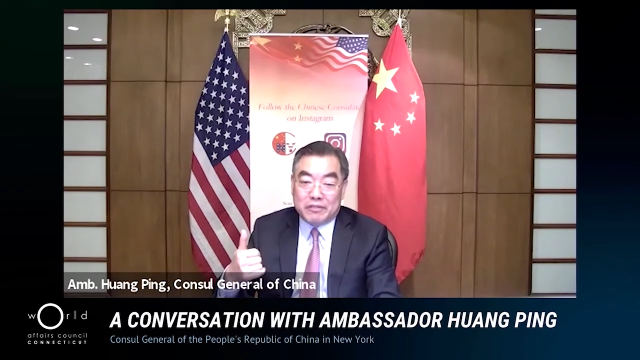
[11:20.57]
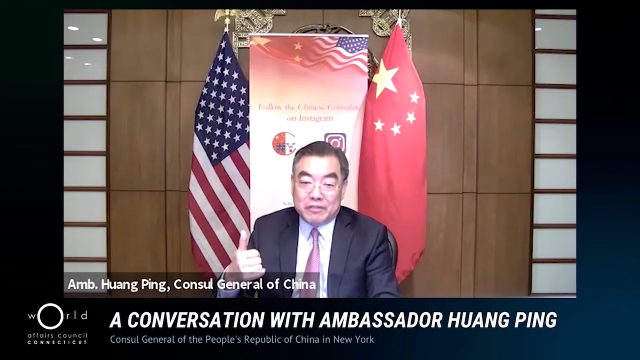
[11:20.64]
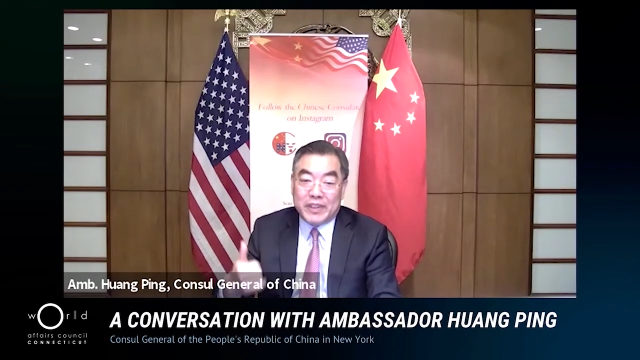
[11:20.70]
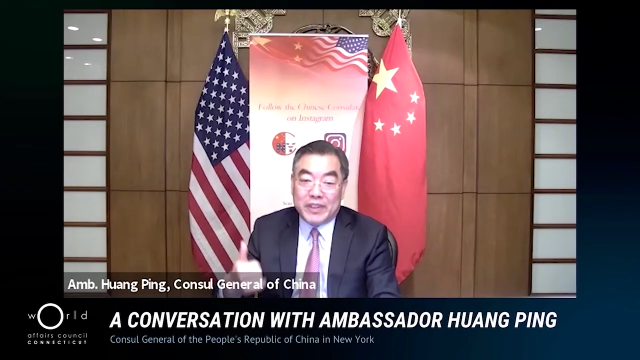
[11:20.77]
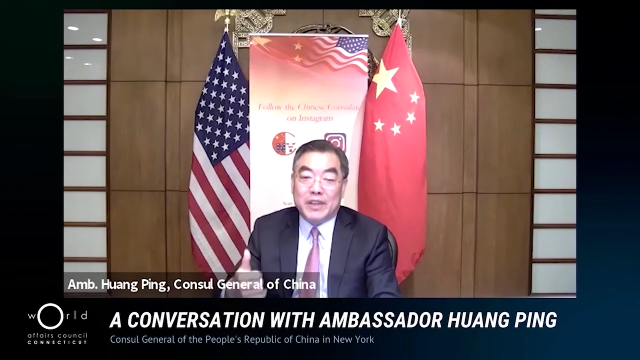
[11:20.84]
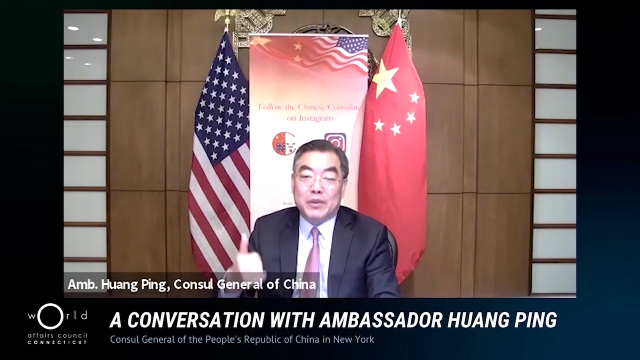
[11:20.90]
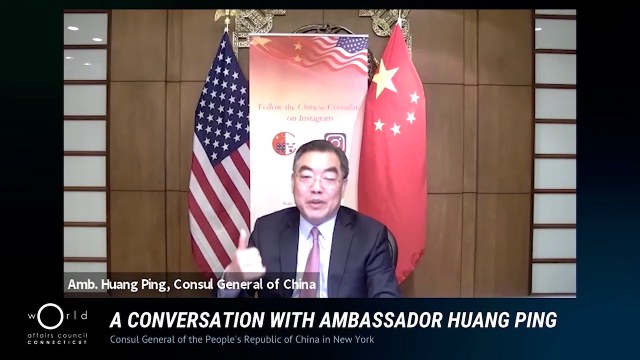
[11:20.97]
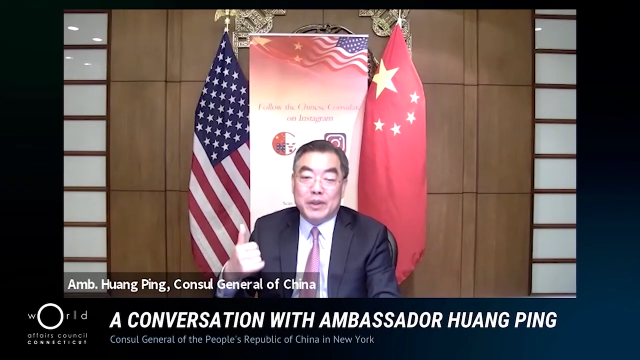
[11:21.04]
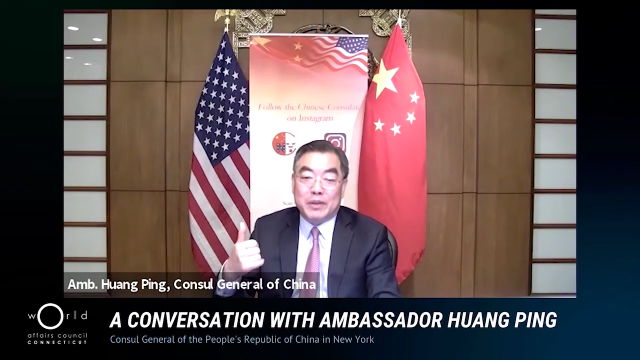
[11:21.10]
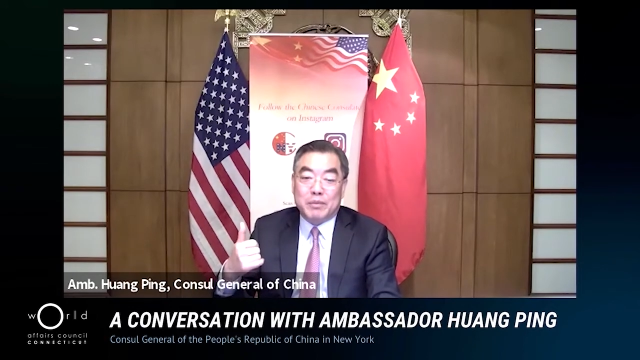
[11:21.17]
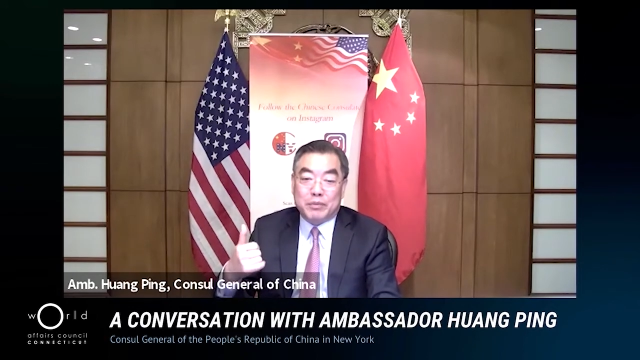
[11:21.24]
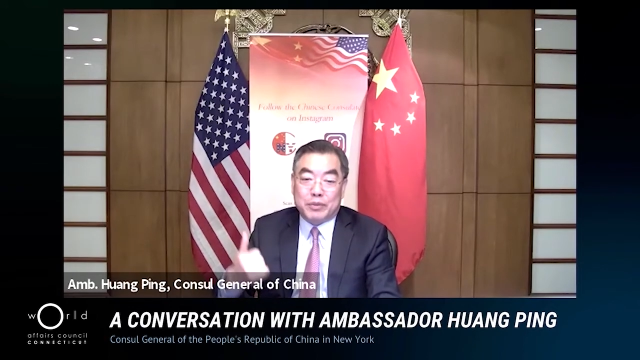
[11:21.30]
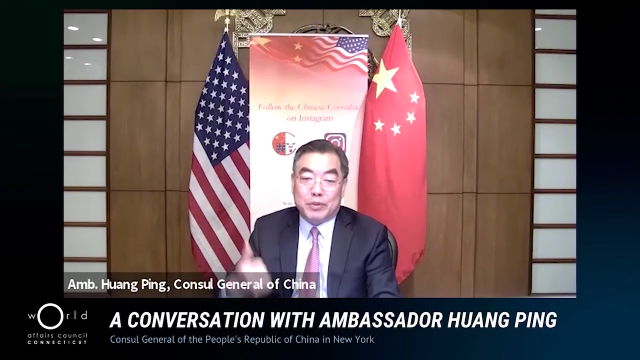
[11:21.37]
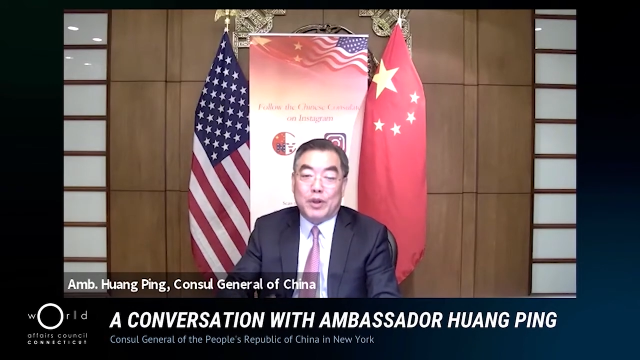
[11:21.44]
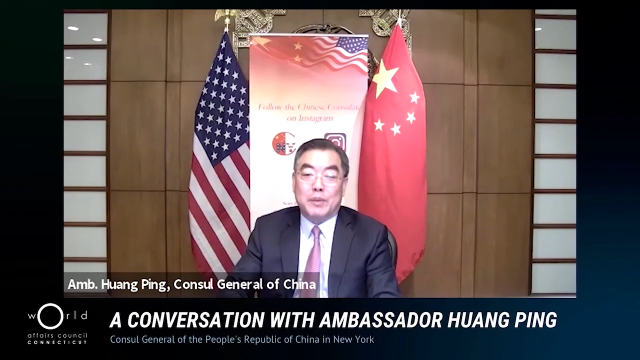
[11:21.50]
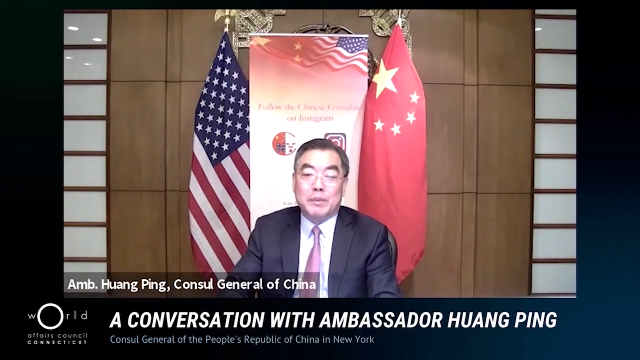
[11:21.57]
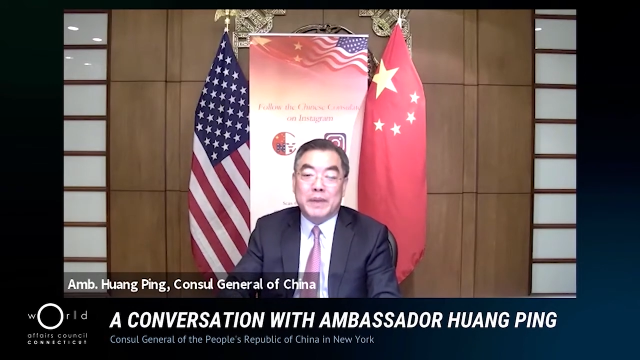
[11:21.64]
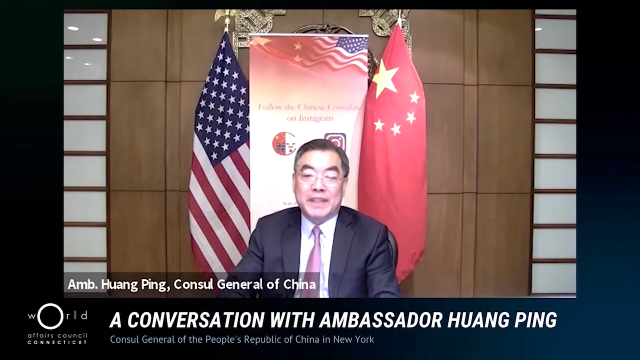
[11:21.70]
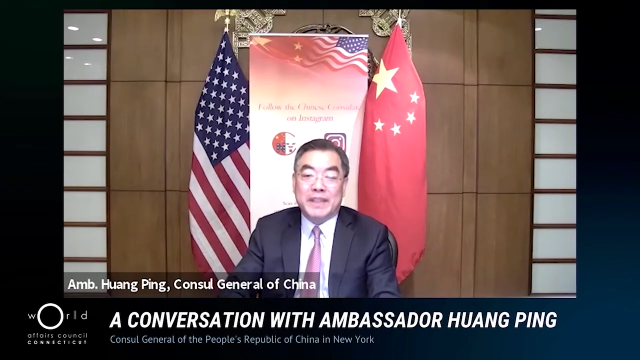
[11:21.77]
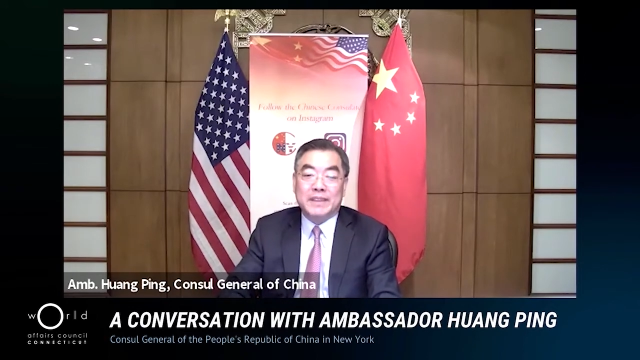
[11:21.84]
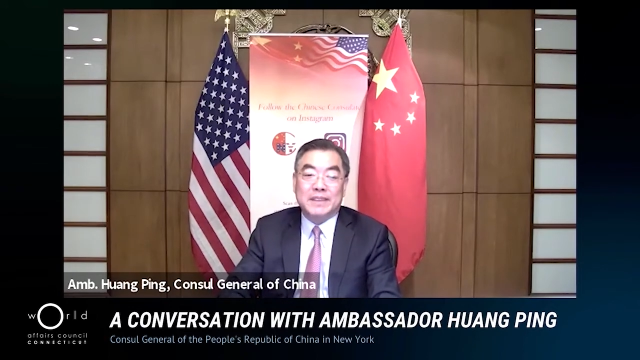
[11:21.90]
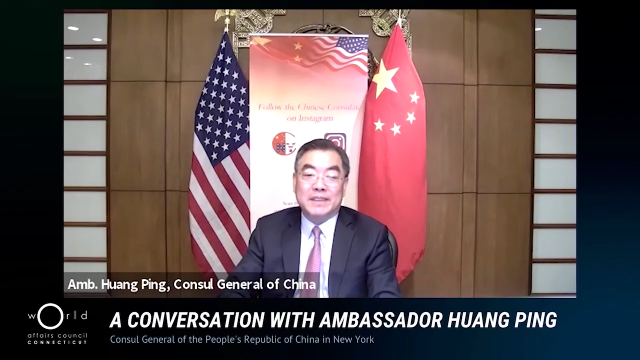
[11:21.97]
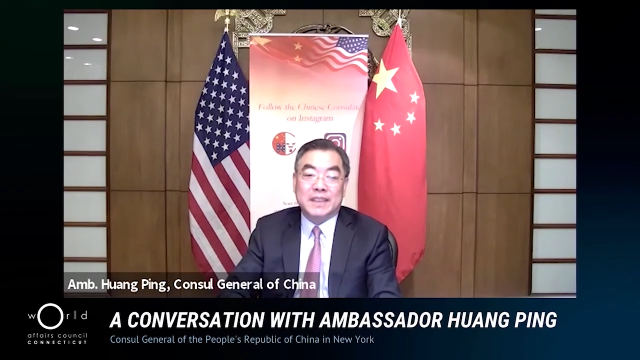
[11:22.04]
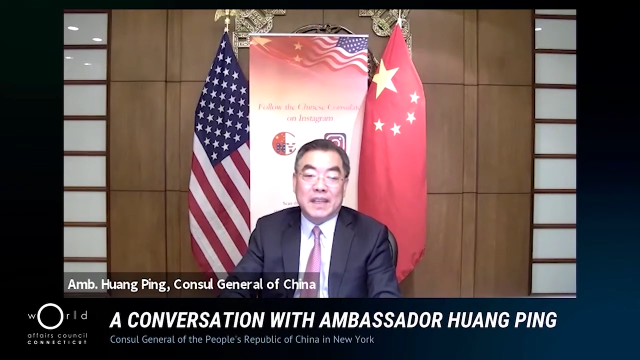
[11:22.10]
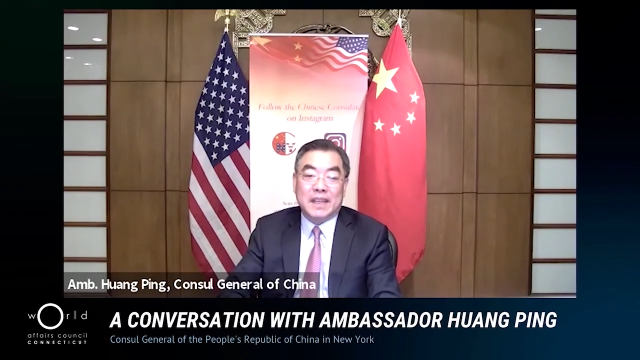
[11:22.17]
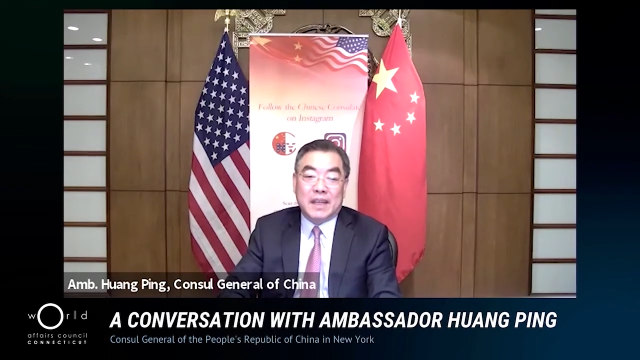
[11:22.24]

very prominent.